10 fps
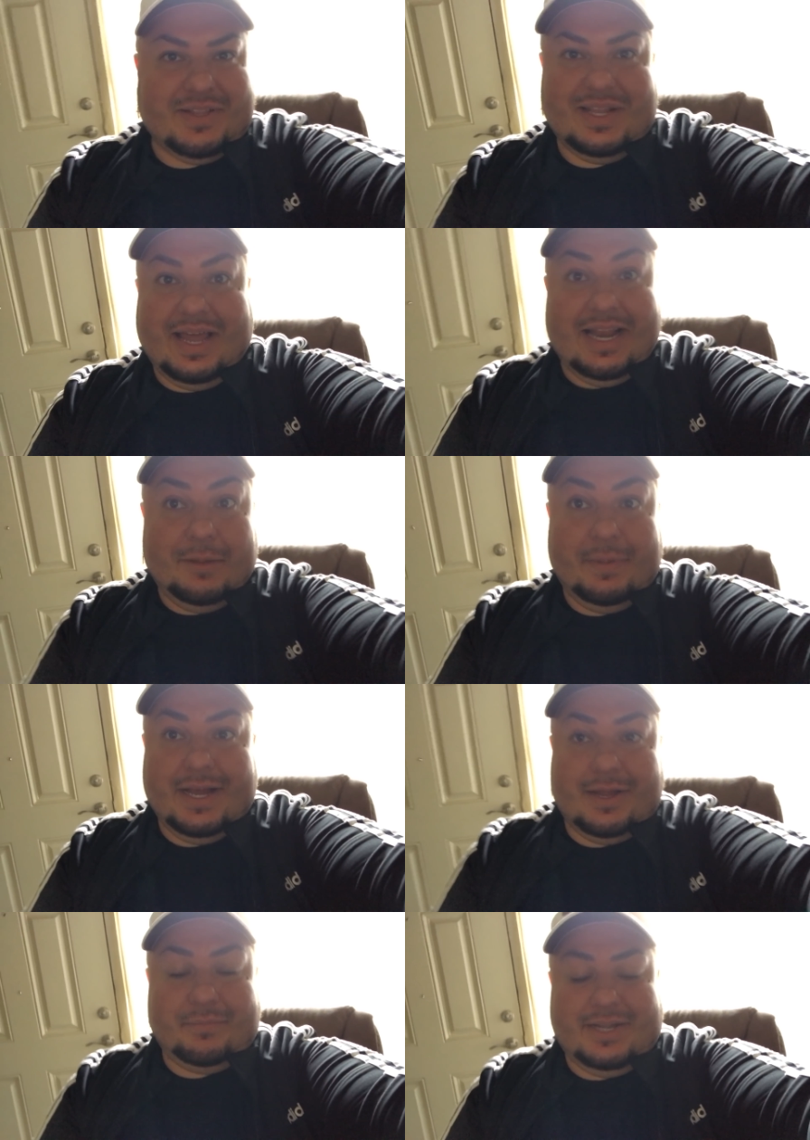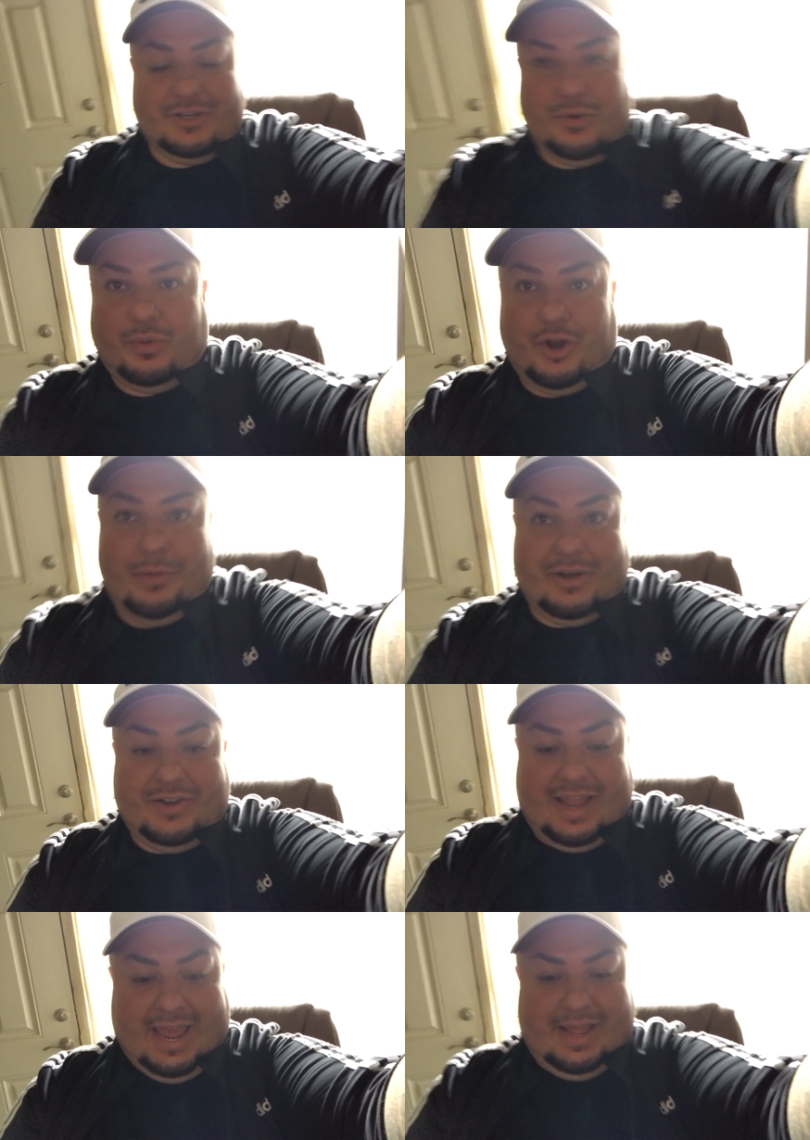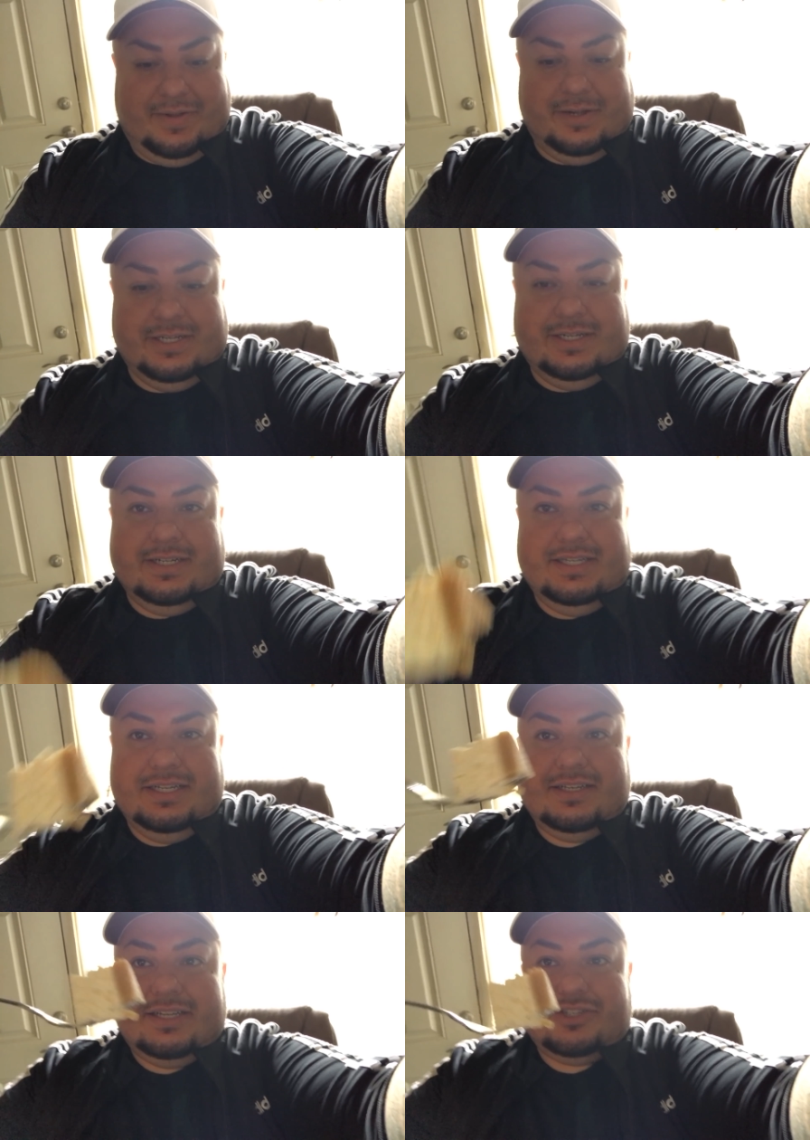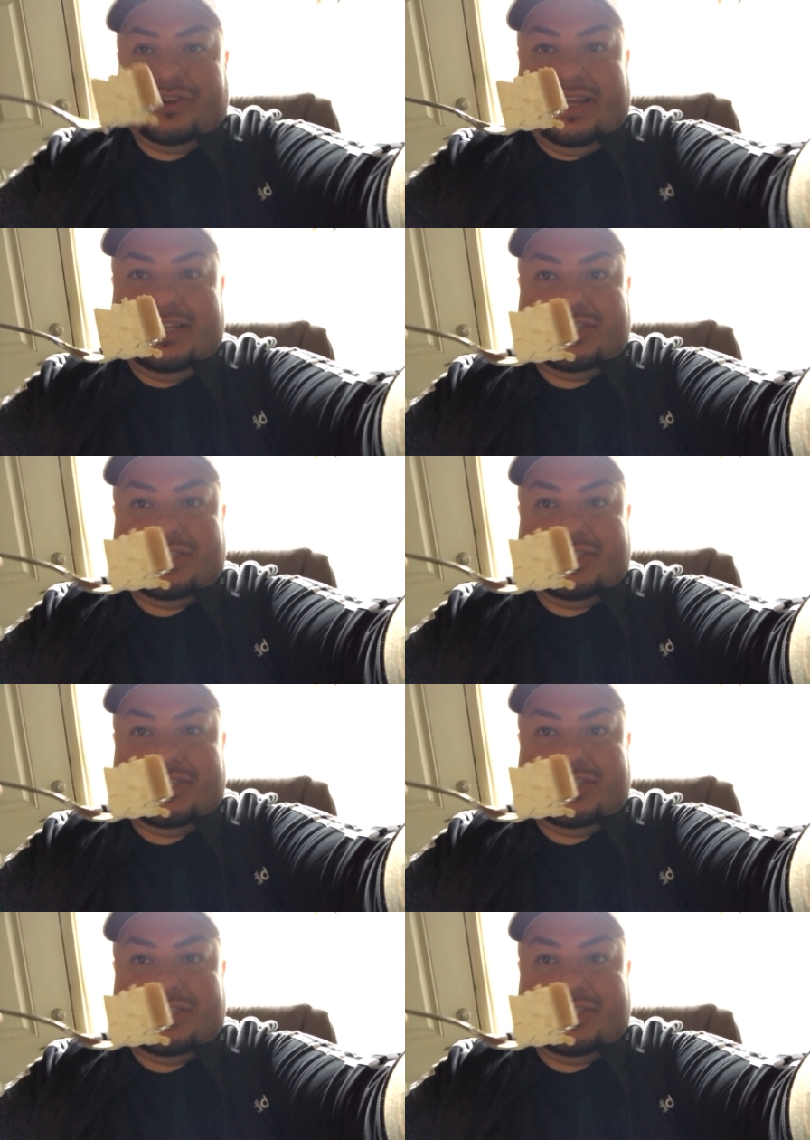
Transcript: the lighting behind me. Don't worry about that. Let's try this